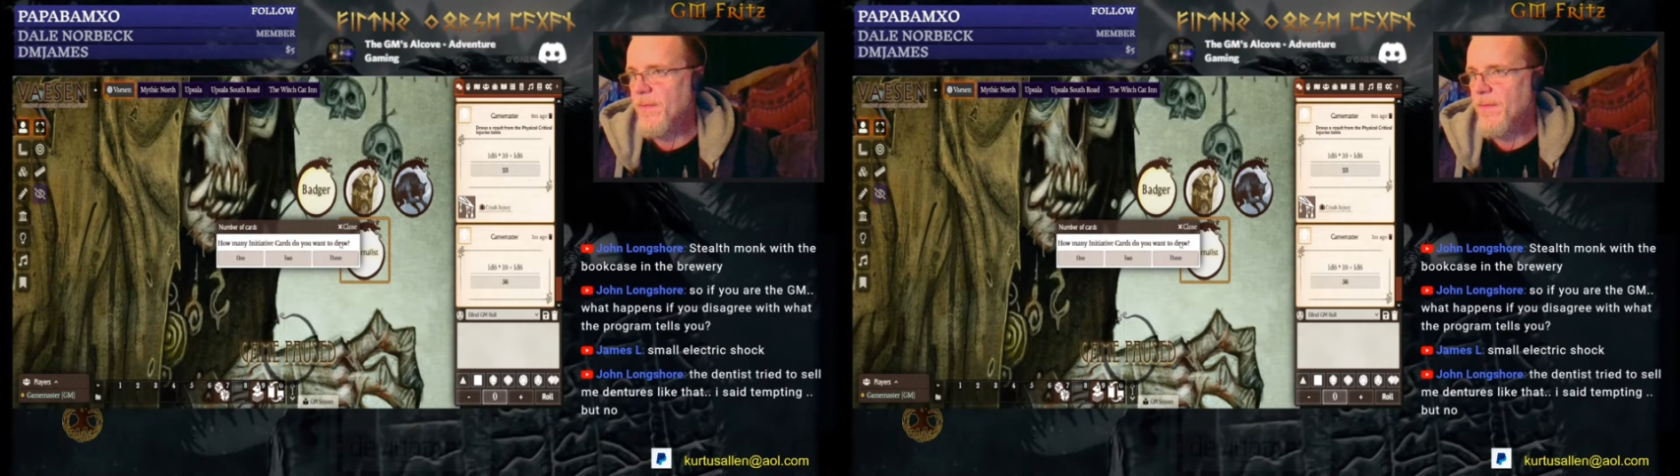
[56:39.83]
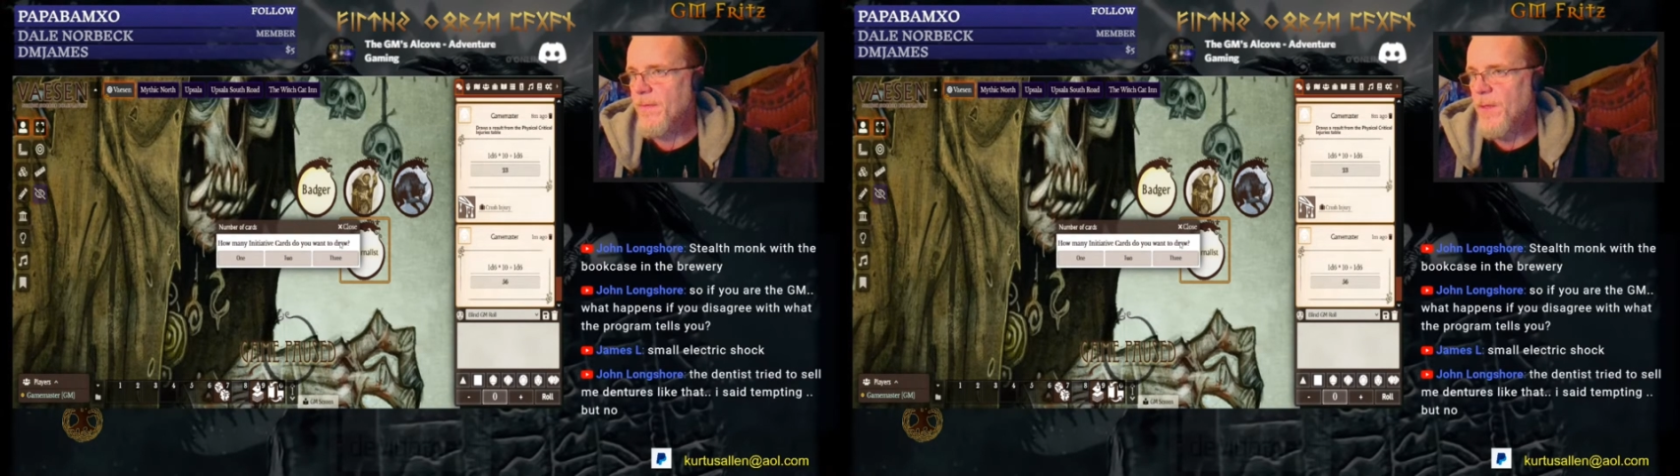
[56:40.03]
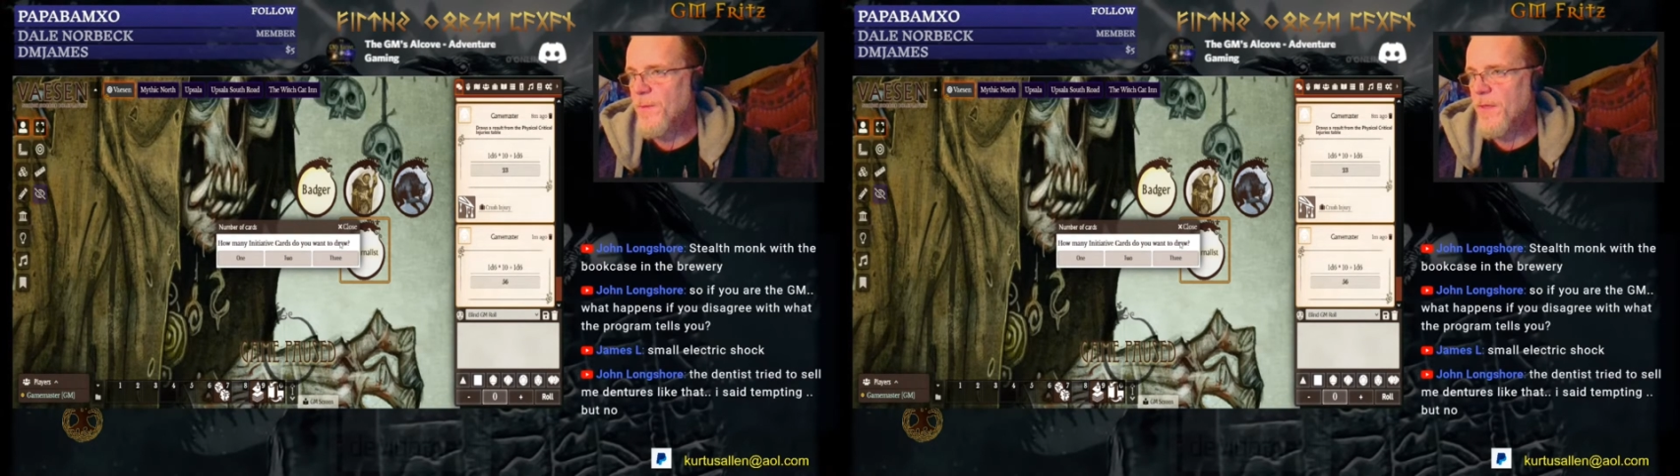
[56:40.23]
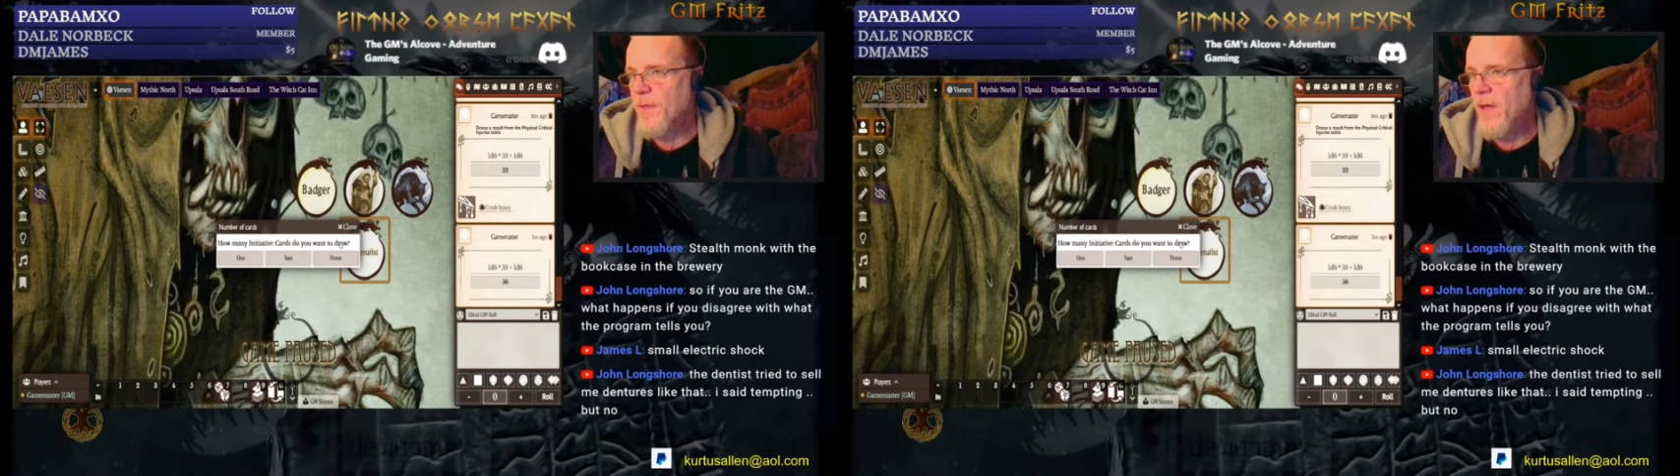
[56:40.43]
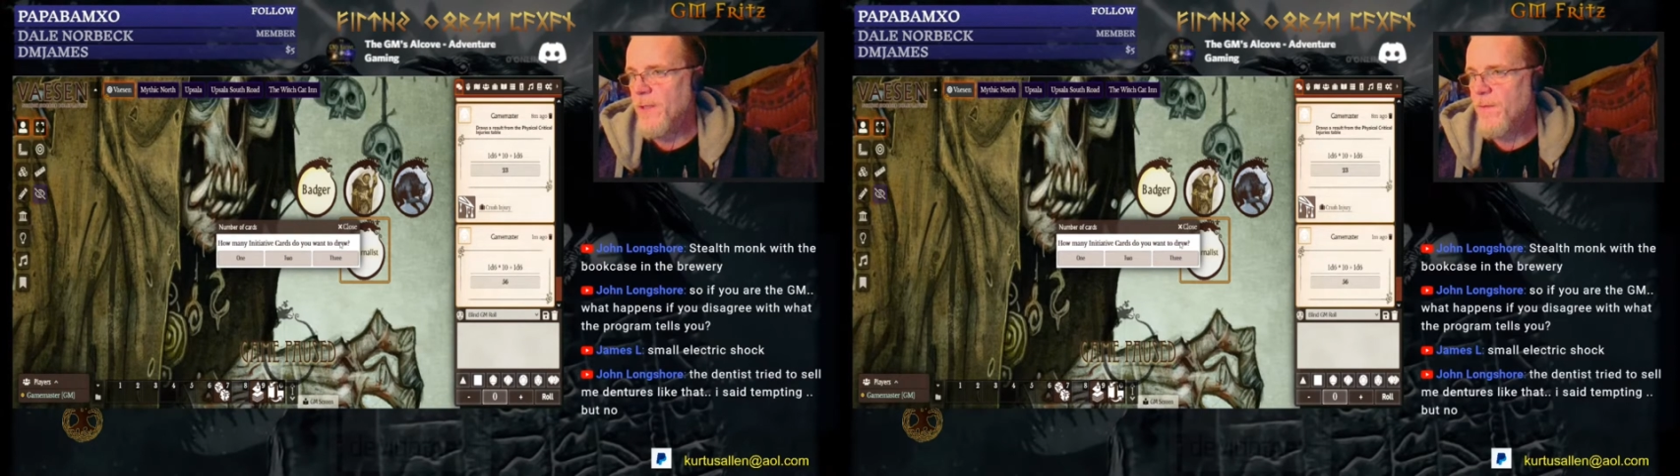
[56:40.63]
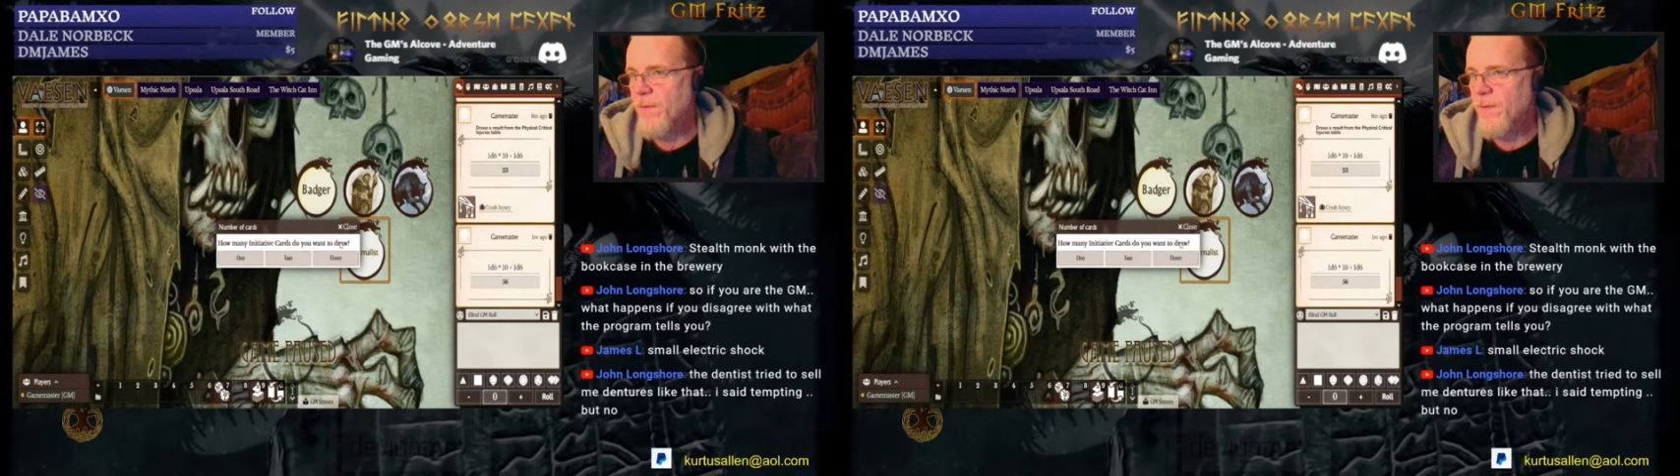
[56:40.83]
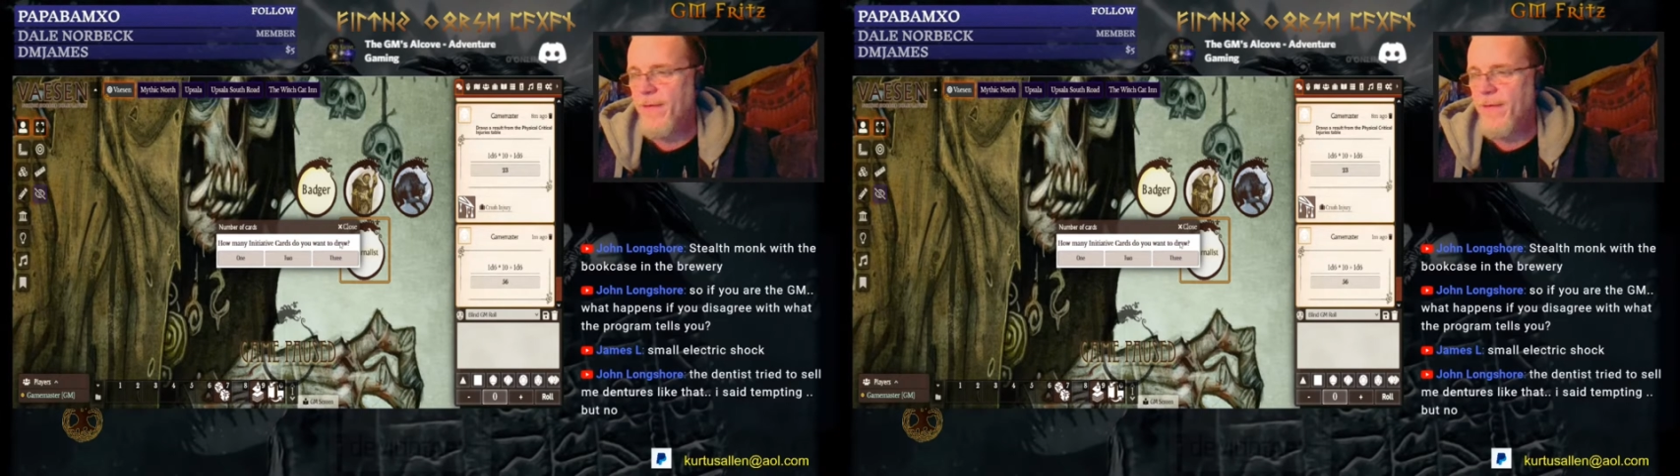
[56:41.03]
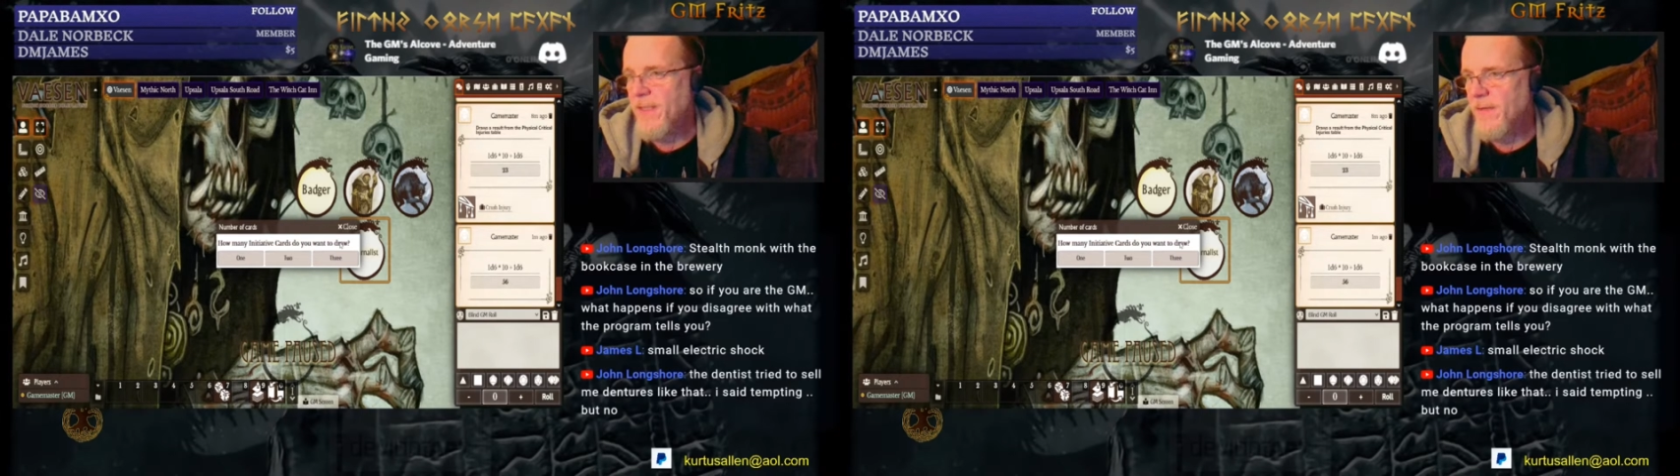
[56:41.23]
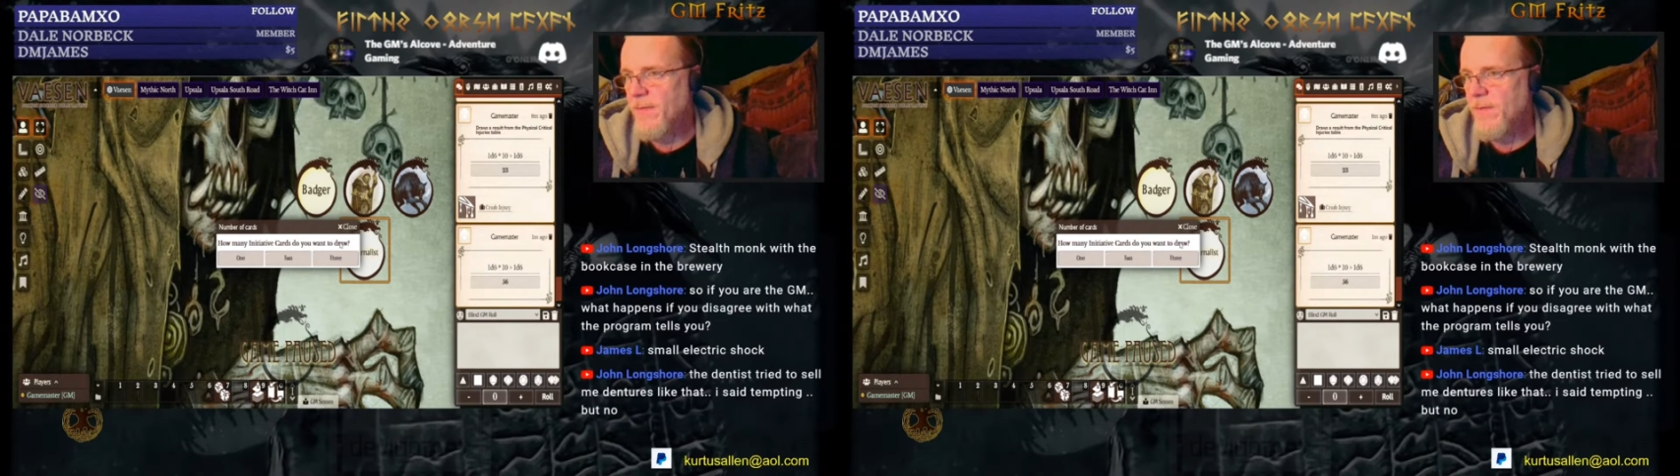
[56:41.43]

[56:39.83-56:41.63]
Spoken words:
multiple cards for a Vaesen.